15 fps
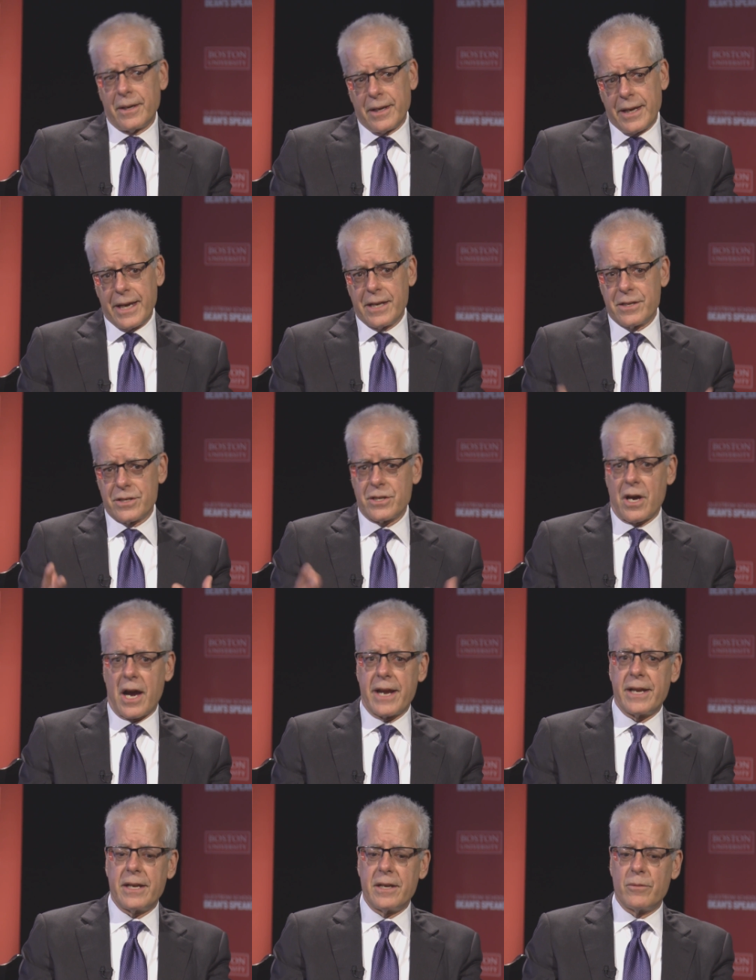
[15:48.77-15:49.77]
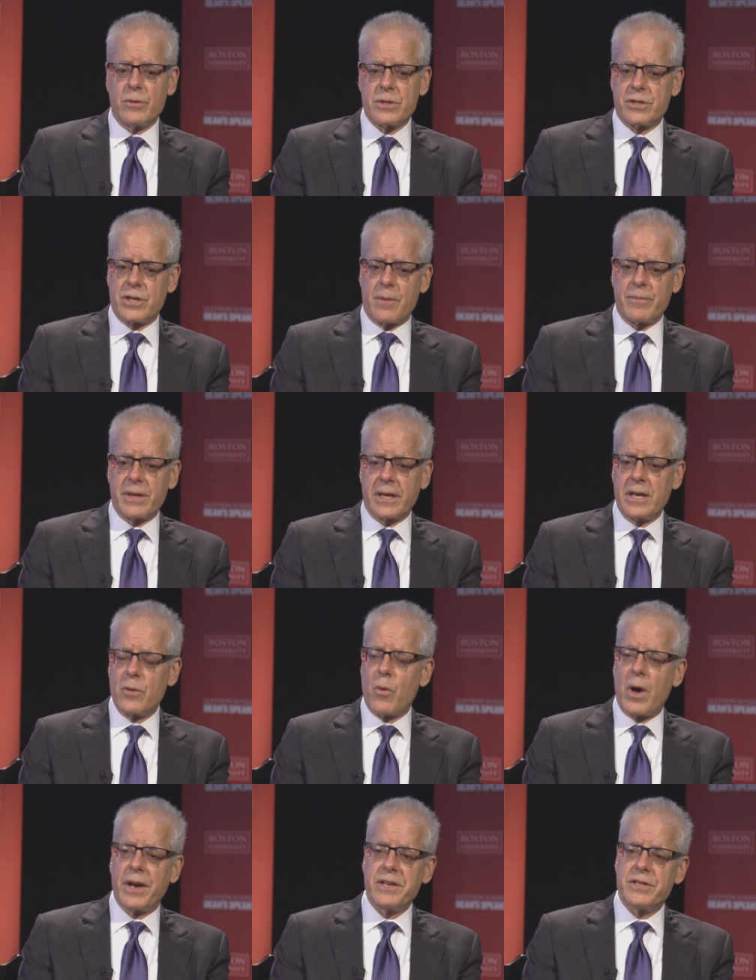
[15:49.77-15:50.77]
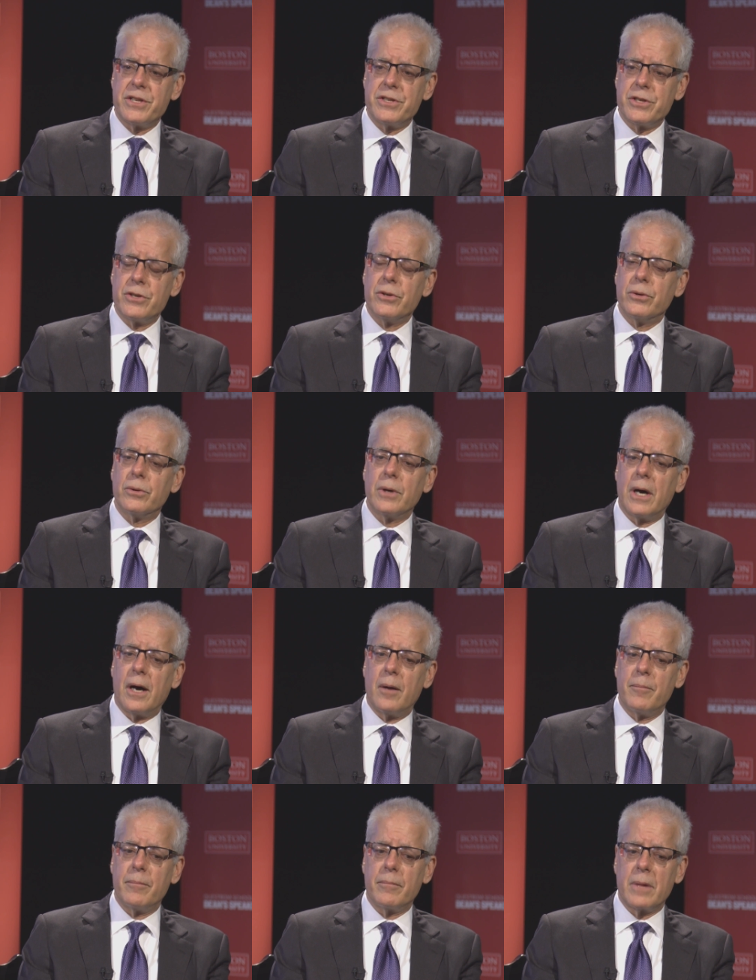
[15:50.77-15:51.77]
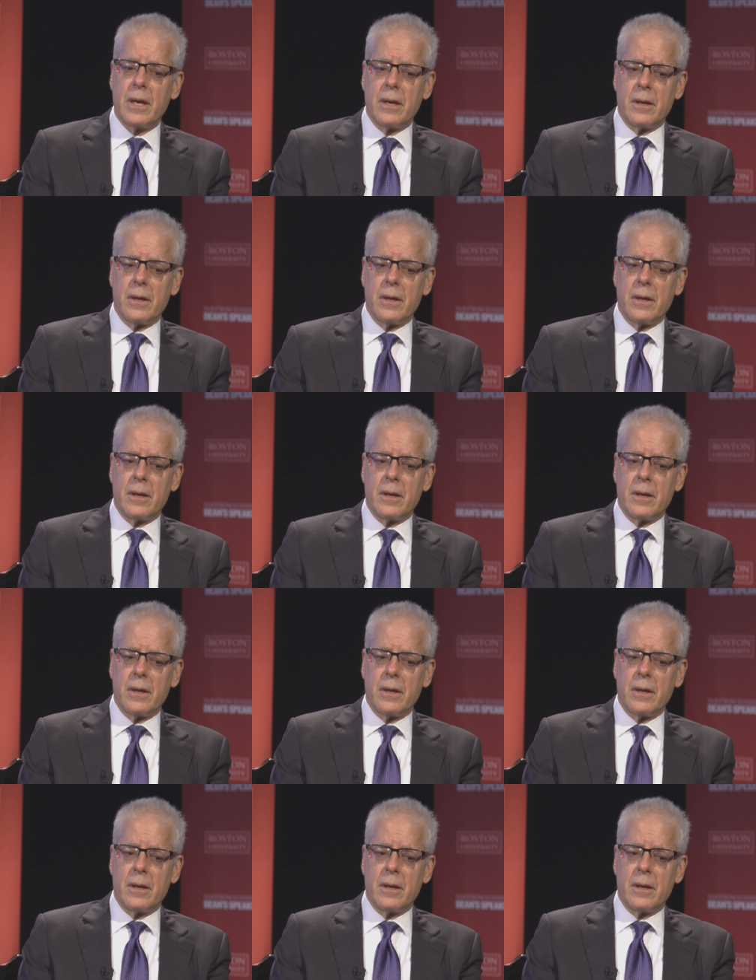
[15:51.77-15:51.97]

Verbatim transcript: he decided it was something he wanted to do. Um,